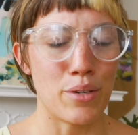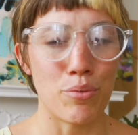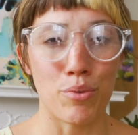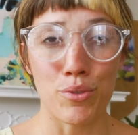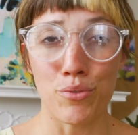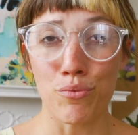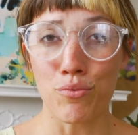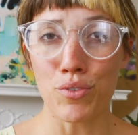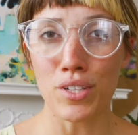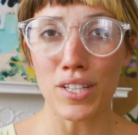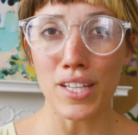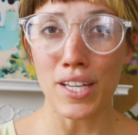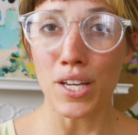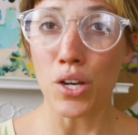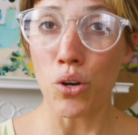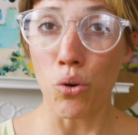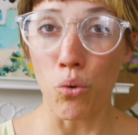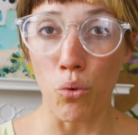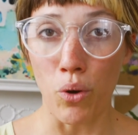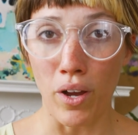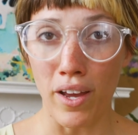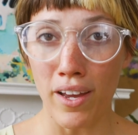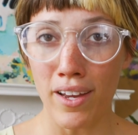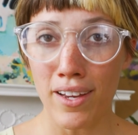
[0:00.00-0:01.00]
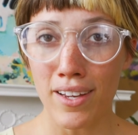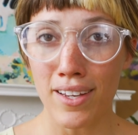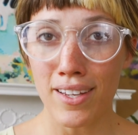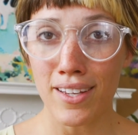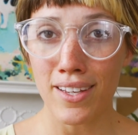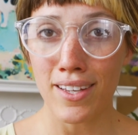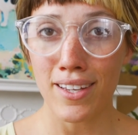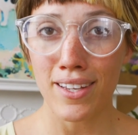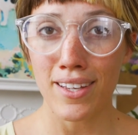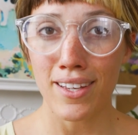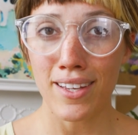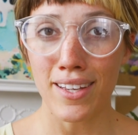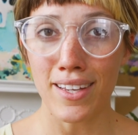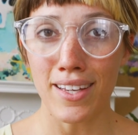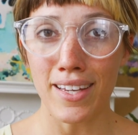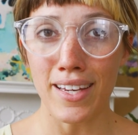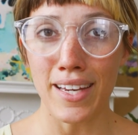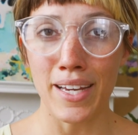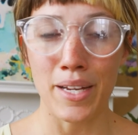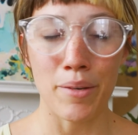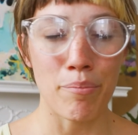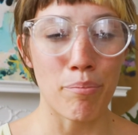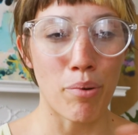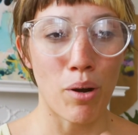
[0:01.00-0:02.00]
it was really quick
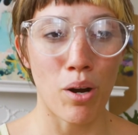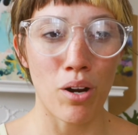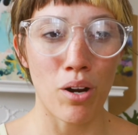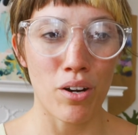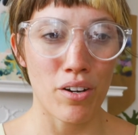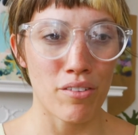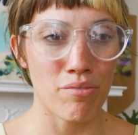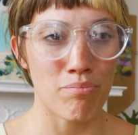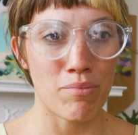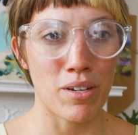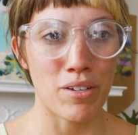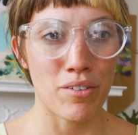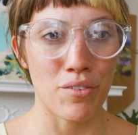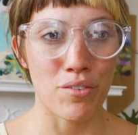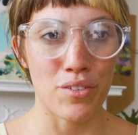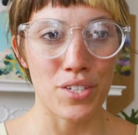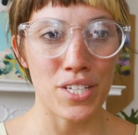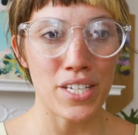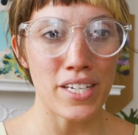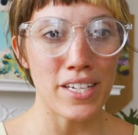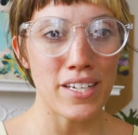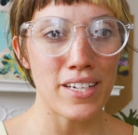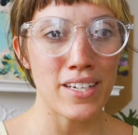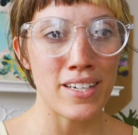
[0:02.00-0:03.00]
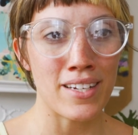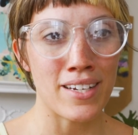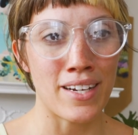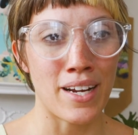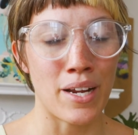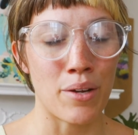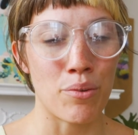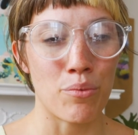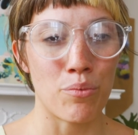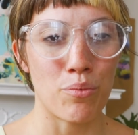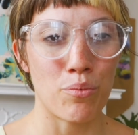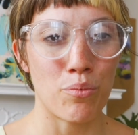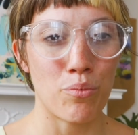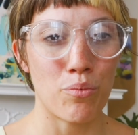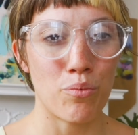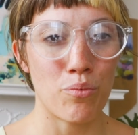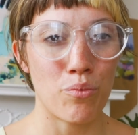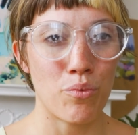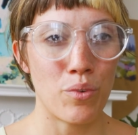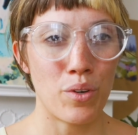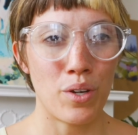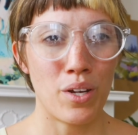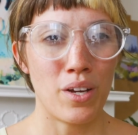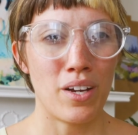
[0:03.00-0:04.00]
and part of my routine, and
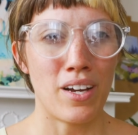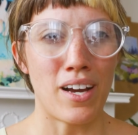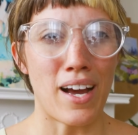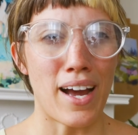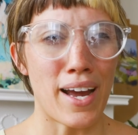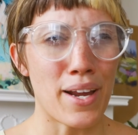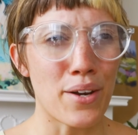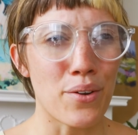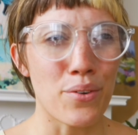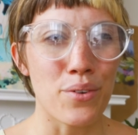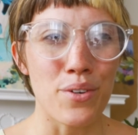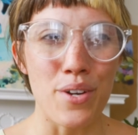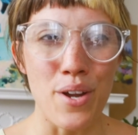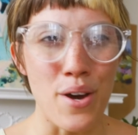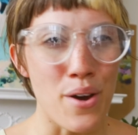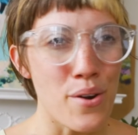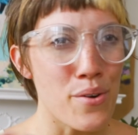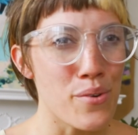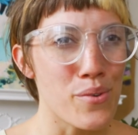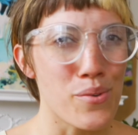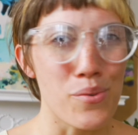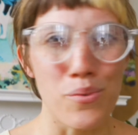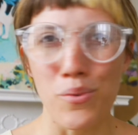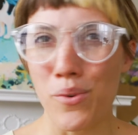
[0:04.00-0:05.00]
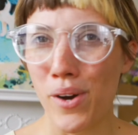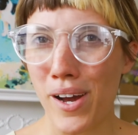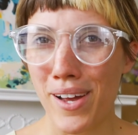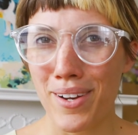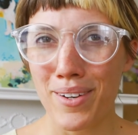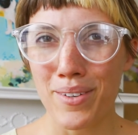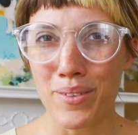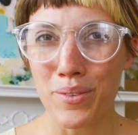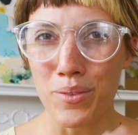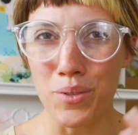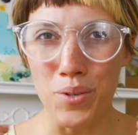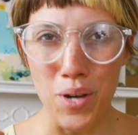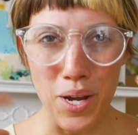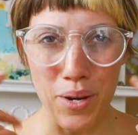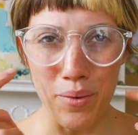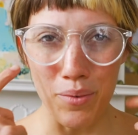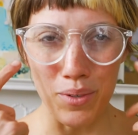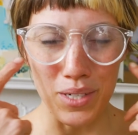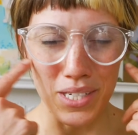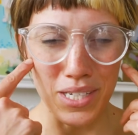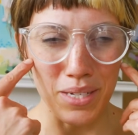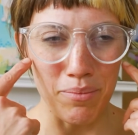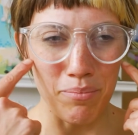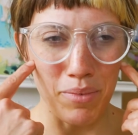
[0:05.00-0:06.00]
I don't know what
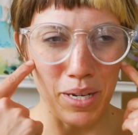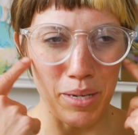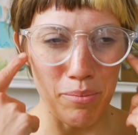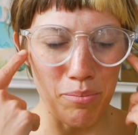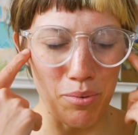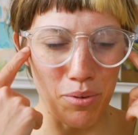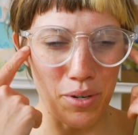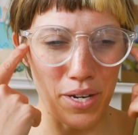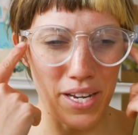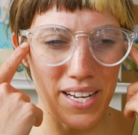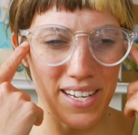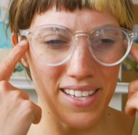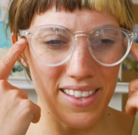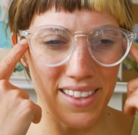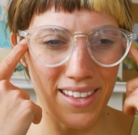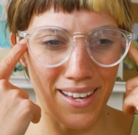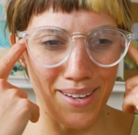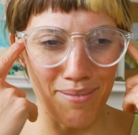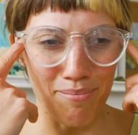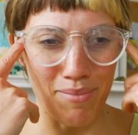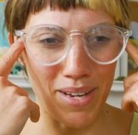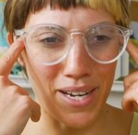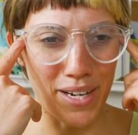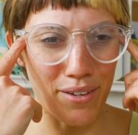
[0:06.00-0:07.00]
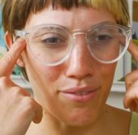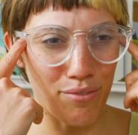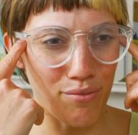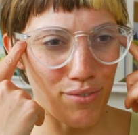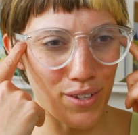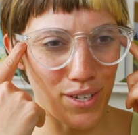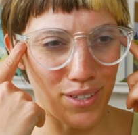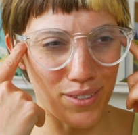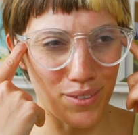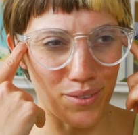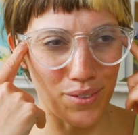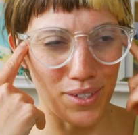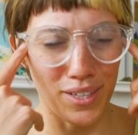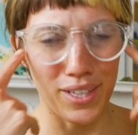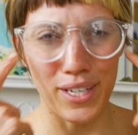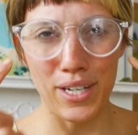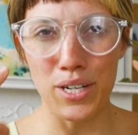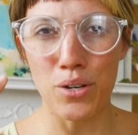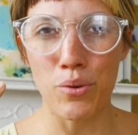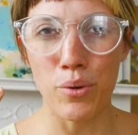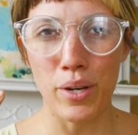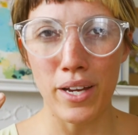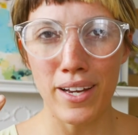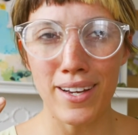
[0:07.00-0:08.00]
was in my brain that made it feel really
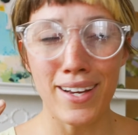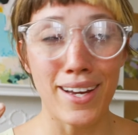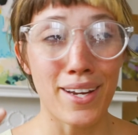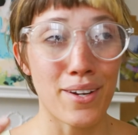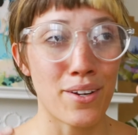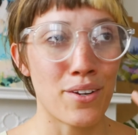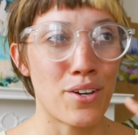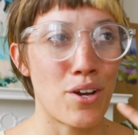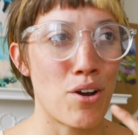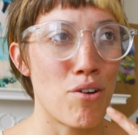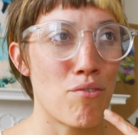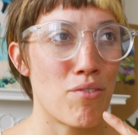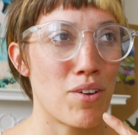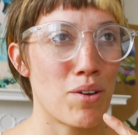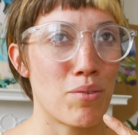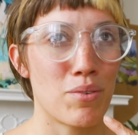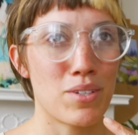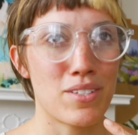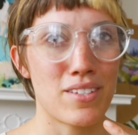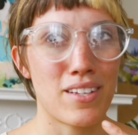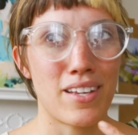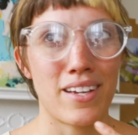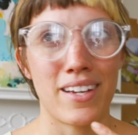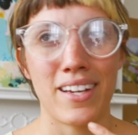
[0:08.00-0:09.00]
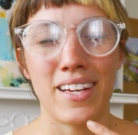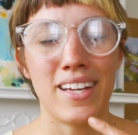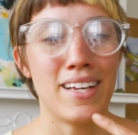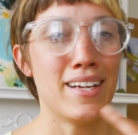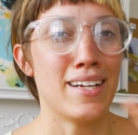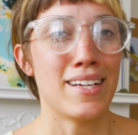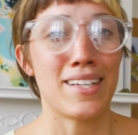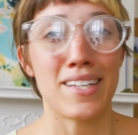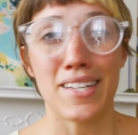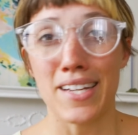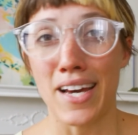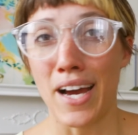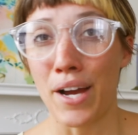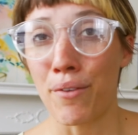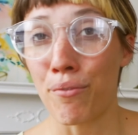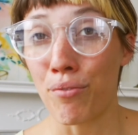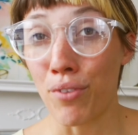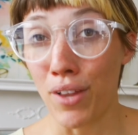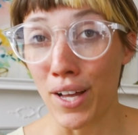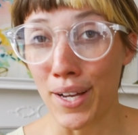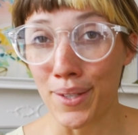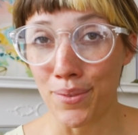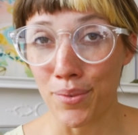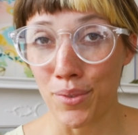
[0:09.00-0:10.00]
quick. I don't know if it was like time
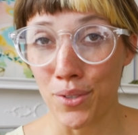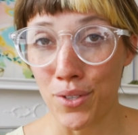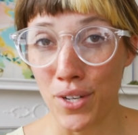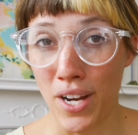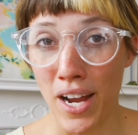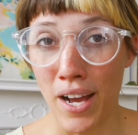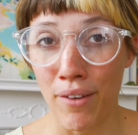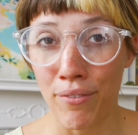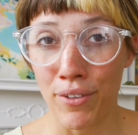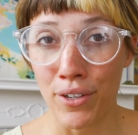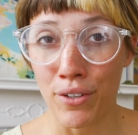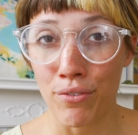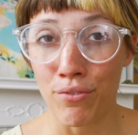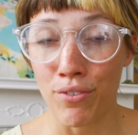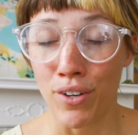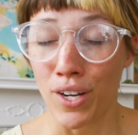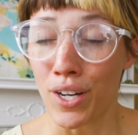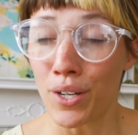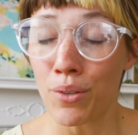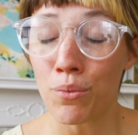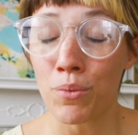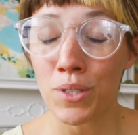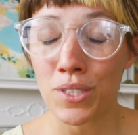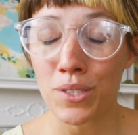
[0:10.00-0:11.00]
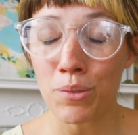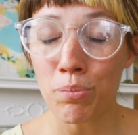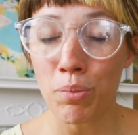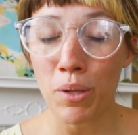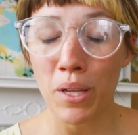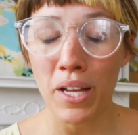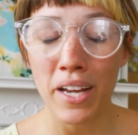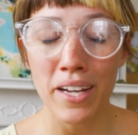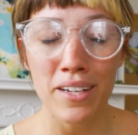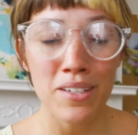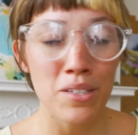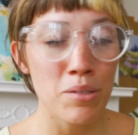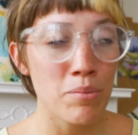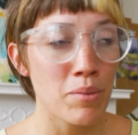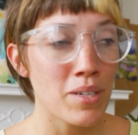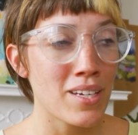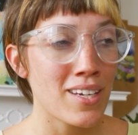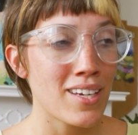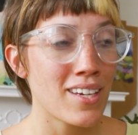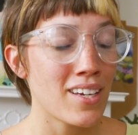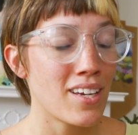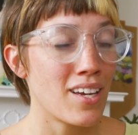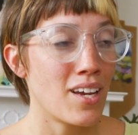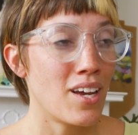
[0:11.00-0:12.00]
flies when you're having fun was applying to
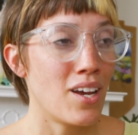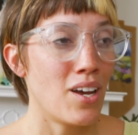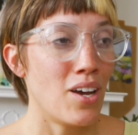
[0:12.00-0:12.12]
me,